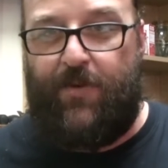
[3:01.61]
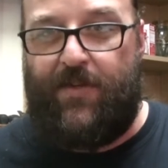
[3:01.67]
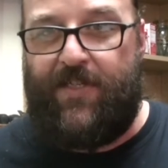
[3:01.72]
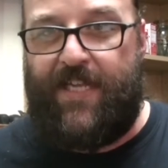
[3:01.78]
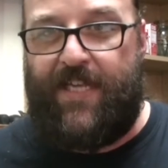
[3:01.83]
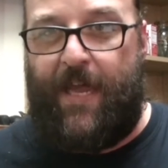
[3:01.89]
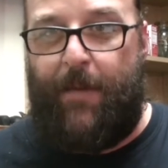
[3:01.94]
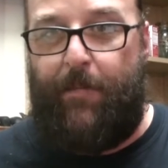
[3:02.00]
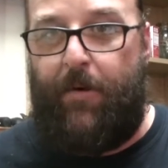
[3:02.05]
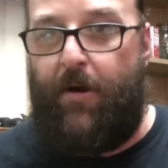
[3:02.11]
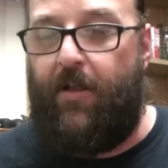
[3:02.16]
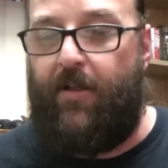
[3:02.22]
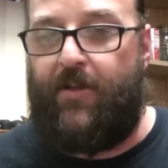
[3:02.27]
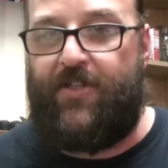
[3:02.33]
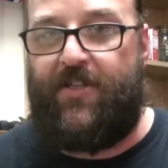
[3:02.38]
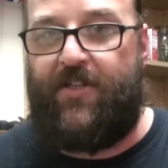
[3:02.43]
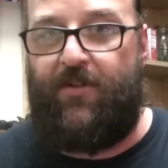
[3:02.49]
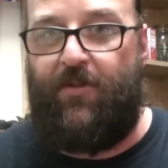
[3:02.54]
ones to get
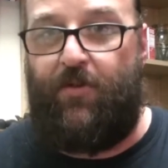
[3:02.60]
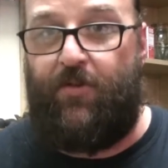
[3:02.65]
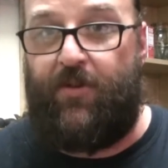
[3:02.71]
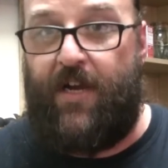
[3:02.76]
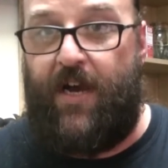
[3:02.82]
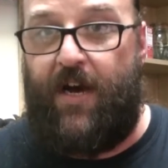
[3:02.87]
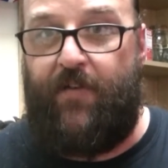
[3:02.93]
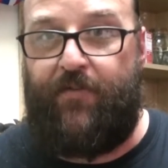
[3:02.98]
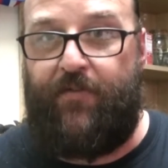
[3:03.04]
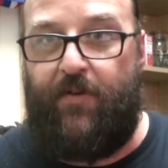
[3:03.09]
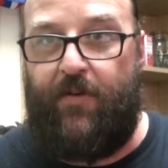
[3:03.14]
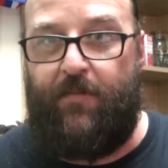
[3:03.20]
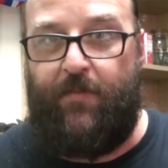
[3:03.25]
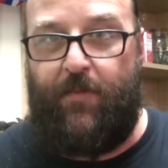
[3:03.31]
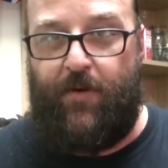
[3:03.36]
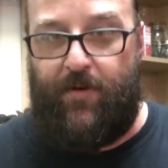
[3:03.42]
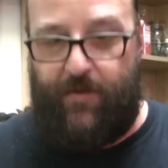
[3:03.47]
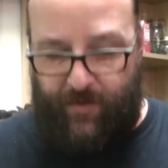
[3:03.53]
polished and looked after
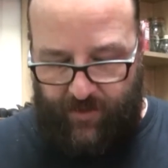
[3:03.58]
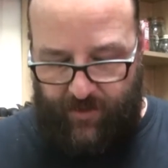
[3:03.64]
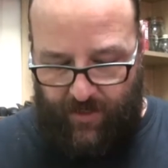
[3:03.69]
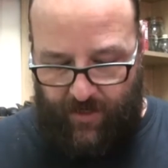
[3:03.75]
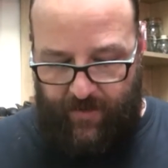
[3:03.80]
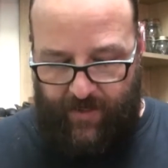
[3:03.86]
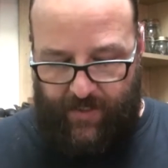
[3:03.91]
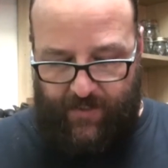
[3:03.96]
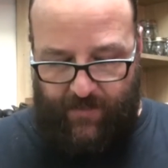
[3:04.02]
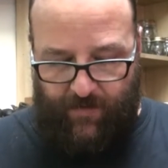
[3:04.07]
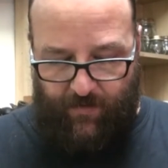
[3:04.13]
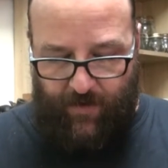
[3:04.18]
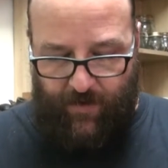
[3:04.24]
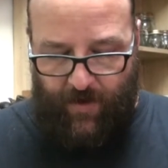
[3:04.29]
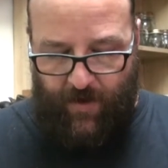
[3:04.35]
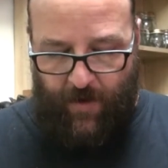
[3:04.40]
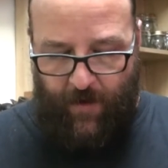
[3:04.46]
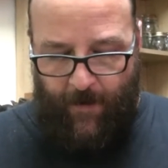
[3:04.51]
and whatnot. So these are
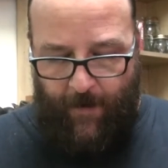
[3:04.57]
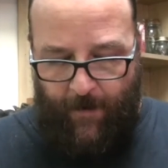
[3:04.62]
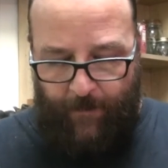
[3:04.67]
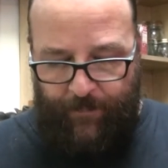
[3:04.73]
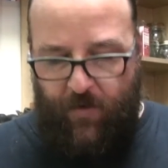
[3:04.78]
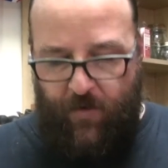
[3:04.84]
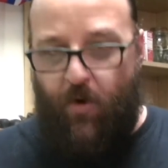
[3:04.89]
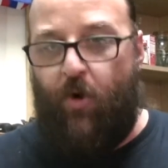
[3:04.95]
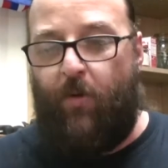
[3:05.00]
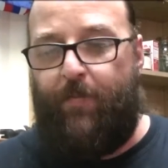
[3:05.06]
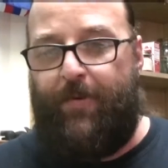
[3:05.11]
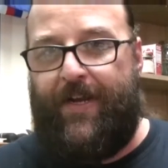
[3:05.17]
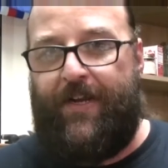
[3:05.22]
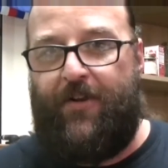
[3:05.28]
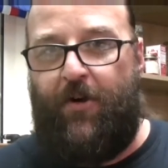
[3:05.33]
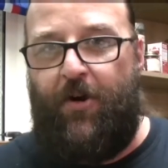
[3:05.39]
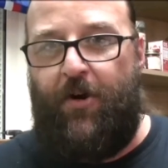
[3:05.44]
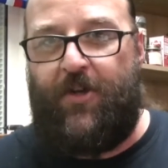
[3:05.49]
all
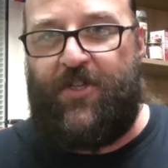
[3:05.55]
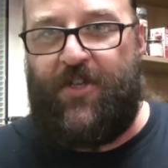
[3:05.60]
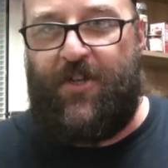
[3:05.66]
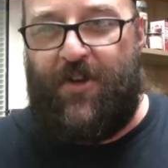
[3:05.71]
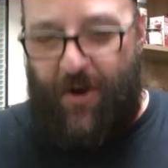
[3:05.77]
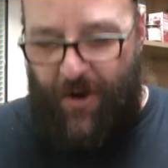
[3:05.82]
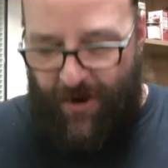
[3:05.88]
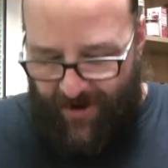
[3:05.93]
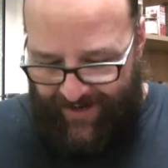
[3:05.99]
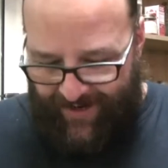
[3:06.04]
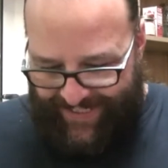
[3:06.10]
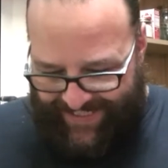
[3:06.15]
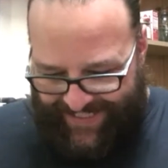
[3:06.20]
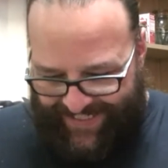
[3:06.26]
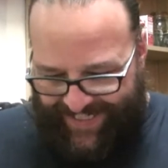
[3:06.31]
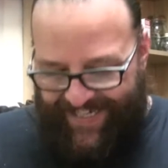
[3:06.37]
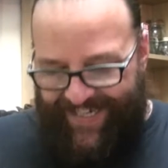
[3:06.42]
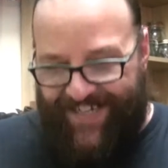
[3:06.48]
been
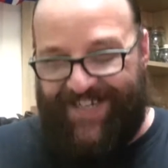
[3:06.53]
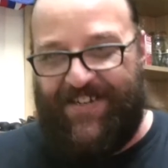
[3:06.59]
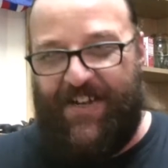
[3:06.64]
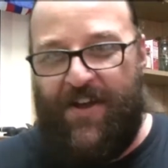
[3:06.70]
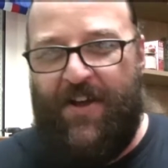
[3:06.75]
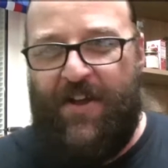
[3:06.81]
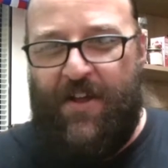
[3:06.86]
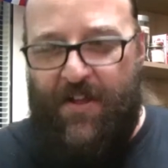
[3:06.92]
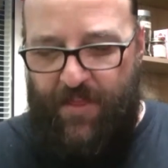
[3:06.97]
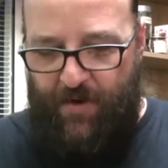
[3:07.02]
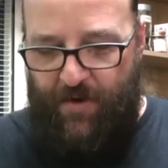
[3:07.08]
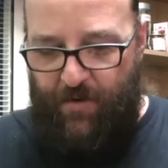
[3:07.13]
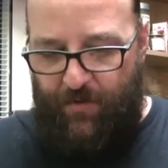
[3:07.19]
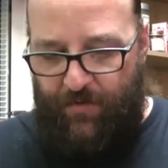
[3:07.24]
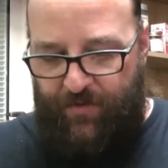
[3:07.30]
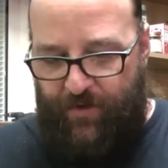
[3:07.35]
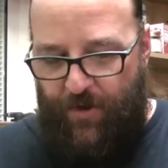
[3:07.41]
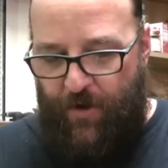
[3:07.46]
oxidized and they're
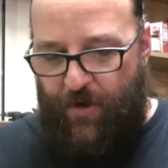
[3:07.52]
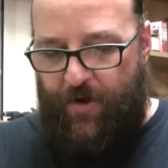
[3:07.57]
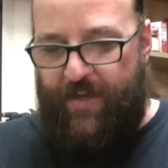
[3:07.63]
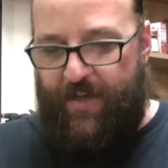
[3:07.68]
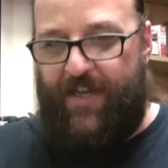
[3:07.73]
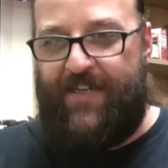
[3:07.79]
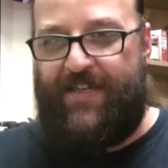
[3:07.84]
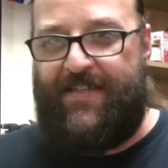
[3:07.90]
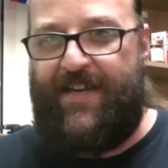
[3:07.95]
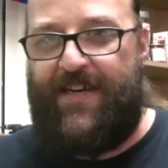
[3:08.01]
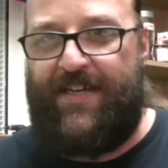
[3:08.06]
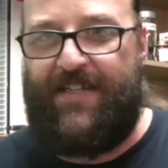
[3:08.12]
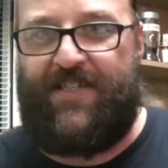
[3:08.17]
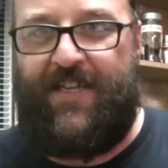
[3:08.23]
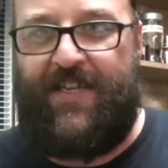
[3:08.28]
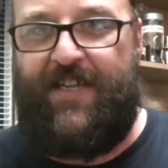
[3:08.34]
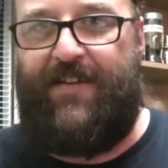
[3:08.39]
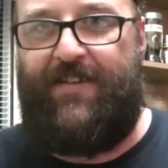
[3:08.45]
all dirty and
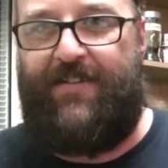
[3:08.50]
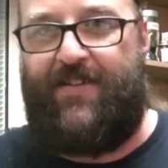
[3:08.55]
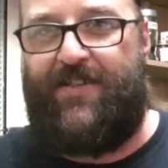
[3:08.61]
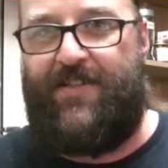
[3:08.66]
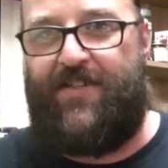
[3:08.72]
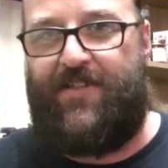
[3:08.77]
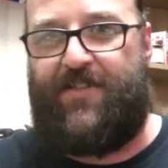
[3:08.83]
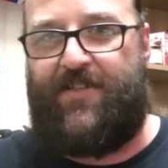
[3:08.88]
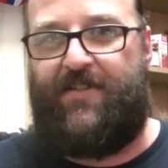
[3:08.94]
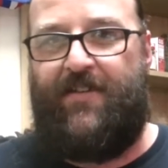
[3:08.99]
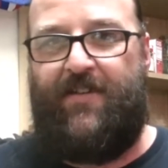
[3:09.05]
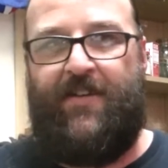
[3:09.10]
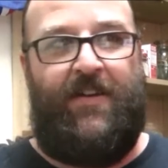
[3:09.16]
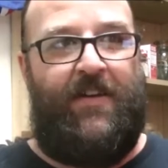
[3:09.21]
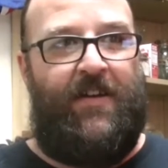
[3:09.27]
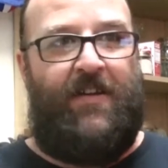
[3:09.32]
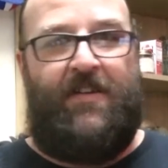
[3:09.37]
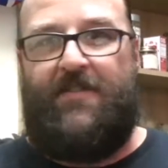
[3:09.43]
dusty because
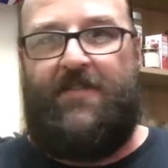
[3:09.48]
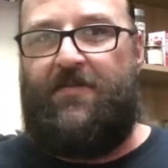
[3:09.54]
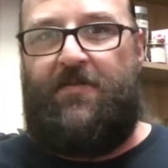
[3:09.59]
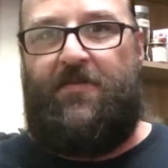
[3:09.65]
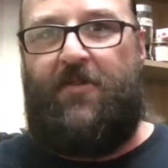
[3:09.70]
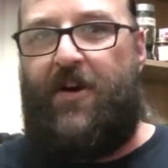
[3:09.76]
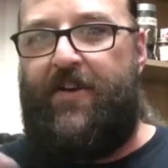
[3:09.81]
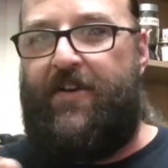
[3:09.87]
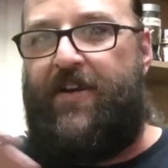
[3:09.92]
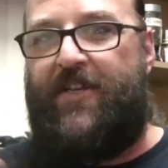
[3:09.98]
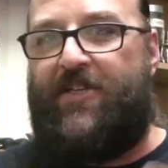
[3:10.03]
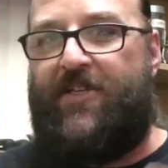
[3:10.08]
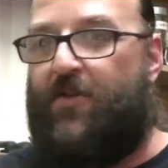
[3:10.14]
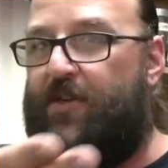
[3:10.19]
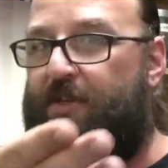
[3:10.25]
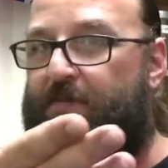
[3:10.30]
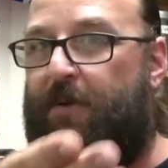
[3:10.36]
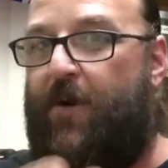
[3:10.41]
right next
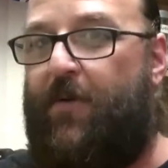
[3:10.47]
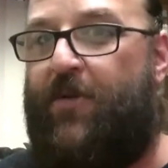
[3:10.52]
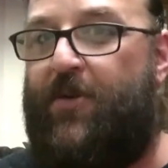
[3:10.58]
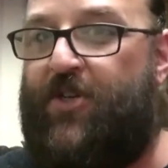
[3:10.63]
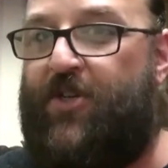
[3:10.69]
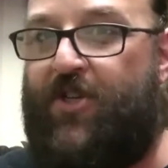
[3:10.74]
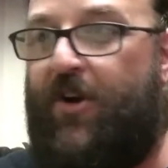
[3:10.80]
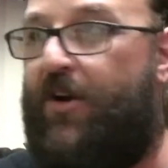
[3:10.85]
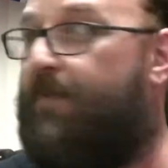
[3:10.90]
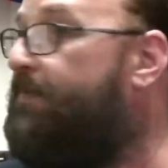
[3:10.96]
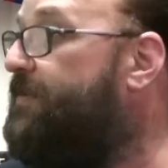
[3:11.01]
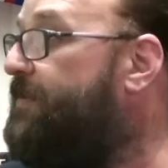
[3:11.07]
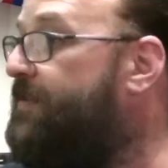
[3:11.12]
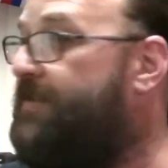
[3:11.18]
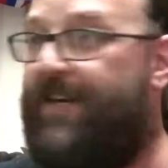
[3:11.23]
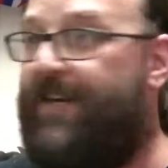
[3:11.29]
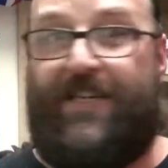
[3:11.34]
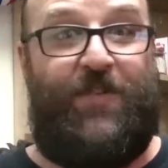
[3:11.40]
door is my wood shop
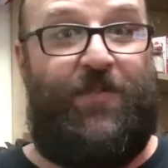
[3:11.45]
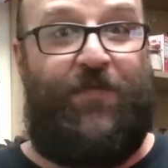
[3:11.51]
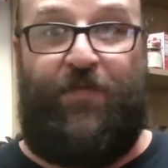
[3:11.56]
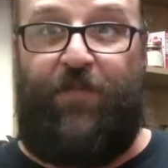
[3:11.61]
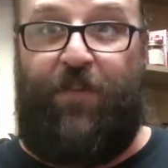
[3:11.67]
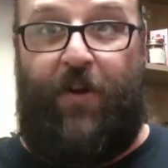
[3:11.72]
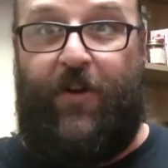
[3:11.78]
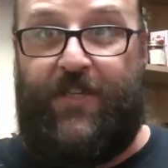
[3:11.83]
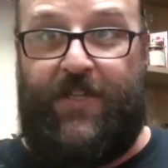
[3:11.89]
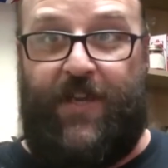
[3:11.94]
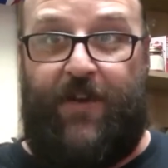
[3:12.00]
and dust floats